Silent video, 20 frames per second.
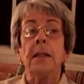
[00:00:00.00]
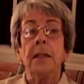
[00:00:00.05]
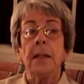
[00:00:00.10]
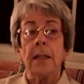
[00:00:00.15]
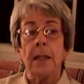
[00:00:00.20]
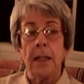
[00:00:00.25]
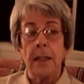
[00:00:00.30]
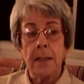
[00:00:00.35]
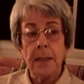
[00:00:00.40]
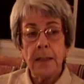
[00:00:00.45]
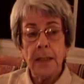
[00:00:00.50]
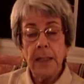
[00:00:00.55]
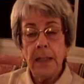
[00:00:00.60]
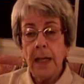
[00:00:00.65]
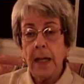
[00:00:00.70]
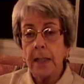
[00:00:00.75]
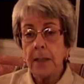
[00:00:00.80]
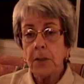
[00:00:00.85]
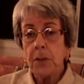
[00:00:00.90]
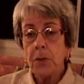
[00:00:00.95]
And they
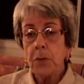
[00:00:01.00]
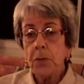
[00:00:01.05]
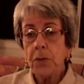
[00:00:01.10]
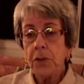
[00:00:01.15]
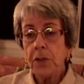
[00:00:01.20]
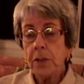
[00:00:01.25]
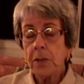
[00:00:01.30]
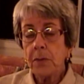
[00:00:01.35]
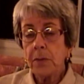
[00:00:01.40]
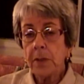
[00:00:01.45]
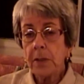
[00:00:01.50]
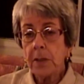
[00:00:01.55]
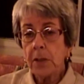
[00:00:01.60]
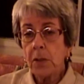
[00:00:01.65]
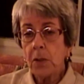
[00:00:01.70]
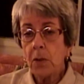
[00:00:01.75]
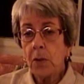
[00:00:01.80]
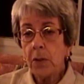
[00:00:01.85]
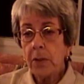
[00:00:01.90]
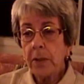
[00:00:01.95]
had 2 children,
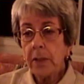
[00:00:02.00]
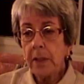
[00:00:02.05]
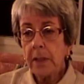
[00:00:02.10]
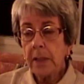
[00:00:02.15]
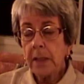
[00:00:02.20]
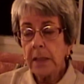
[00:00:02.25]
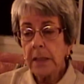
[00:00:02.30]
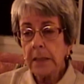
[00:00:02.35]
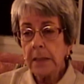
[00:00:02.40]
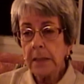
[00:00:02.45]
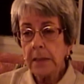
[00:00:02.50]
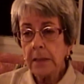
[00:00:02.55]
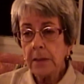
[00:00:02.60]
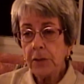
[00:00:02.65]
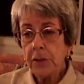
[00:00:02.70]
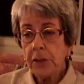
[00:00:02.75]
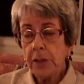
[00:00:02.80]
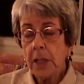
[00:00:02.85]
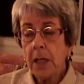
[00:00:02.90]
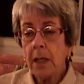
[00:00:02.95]
Gloria and
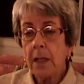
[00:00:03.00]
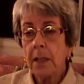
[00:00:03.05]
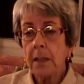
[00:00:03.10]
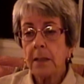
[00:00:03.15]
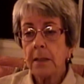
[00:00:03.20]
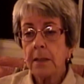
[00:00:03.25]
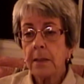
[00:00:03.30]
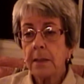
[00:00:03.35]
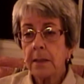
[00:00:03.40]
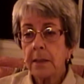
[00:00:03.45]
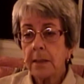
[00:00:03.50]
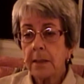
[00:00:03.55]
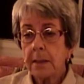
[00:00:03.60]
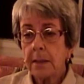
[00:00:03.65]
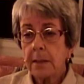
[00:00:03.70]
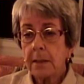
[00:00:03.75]
Charles.